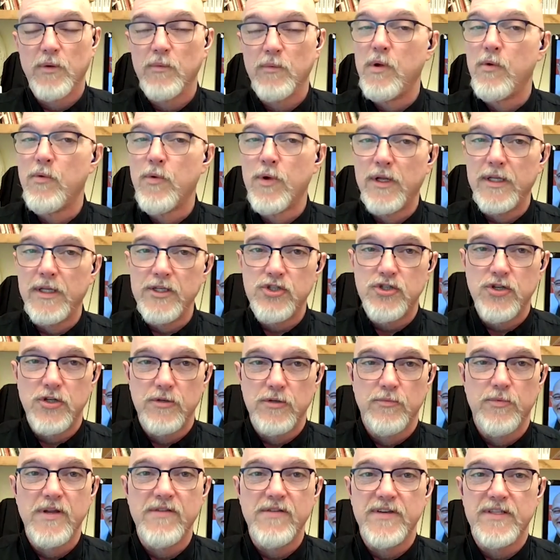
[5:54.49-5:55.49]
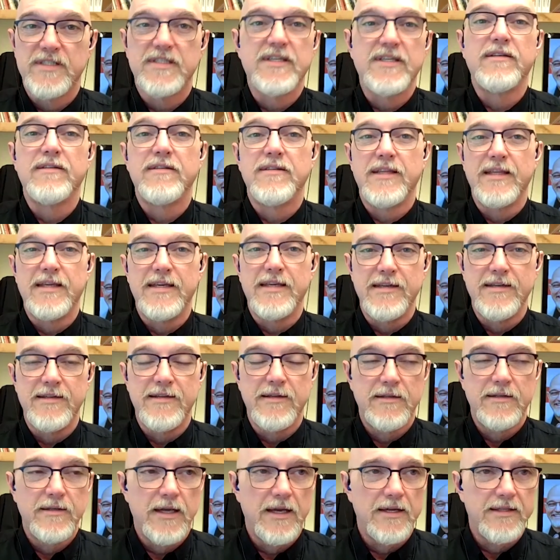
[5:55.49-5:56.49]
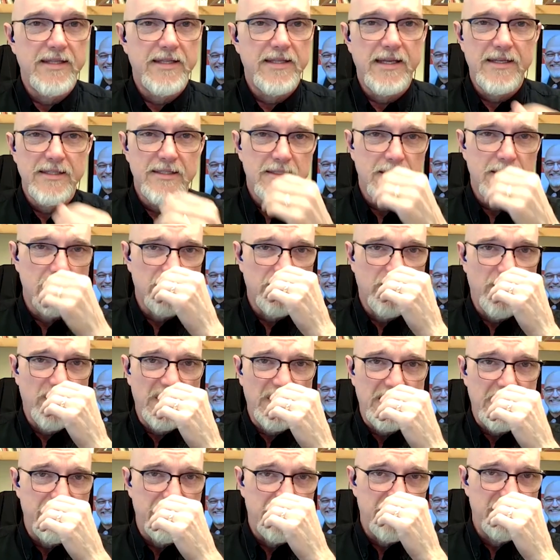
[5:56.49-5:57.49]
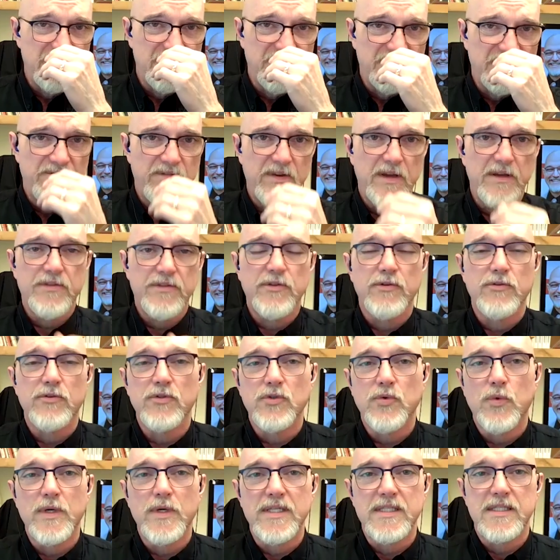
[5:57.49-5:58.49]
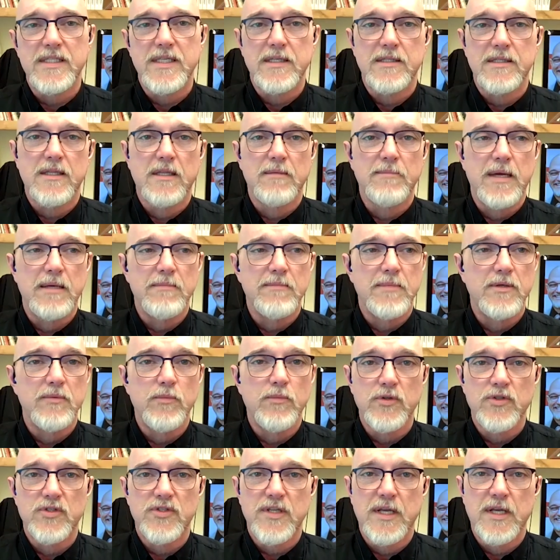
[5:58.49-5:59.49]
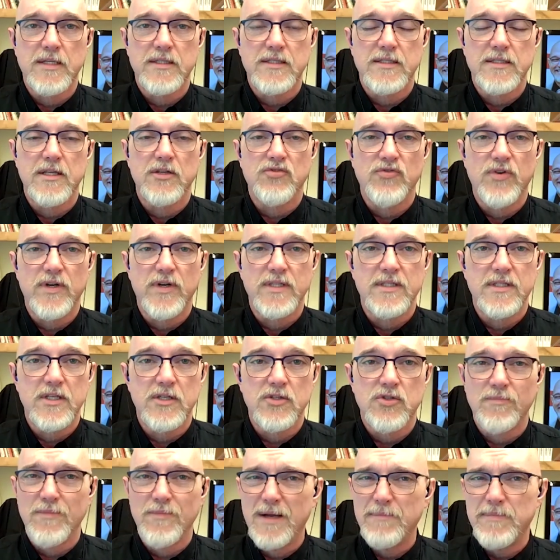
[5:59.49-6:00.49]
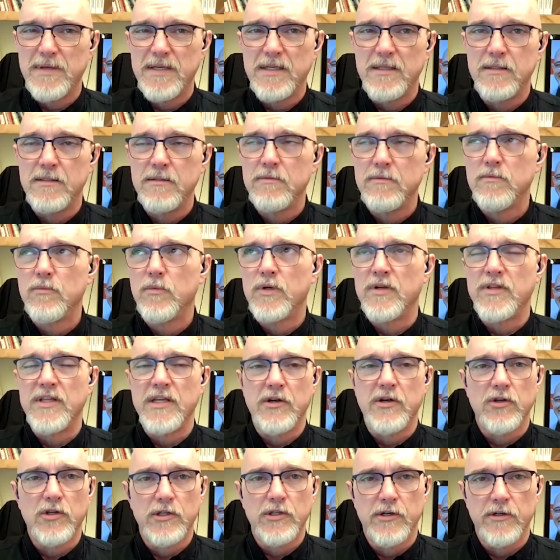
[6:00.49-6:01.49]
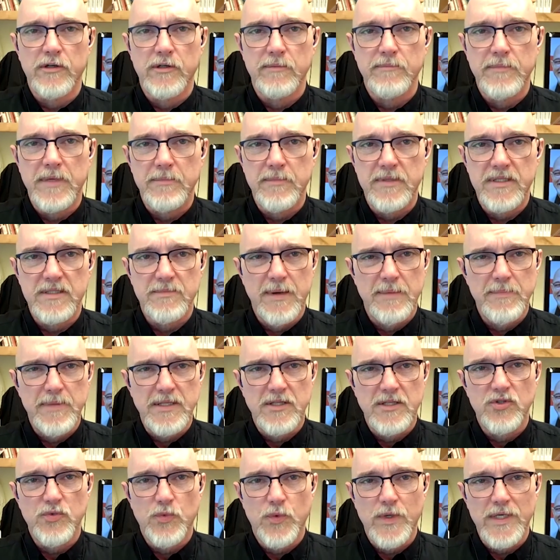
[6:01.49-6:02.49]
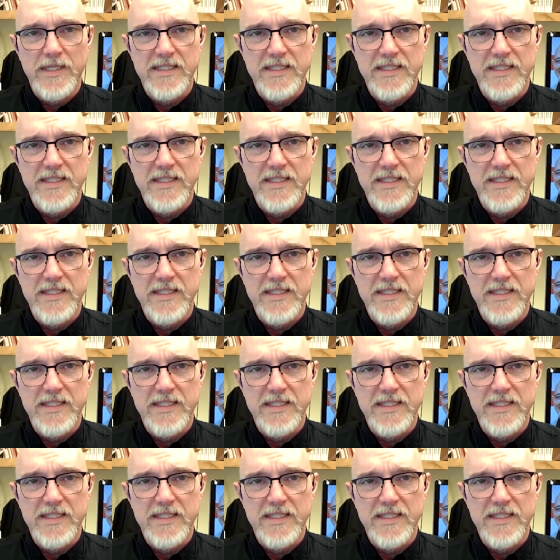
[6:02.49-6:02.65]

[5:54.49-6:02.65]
We really should revisit I think it's the 25th or the 26th Amendment, which sets the transition, might be one of the earlier amendments, might be the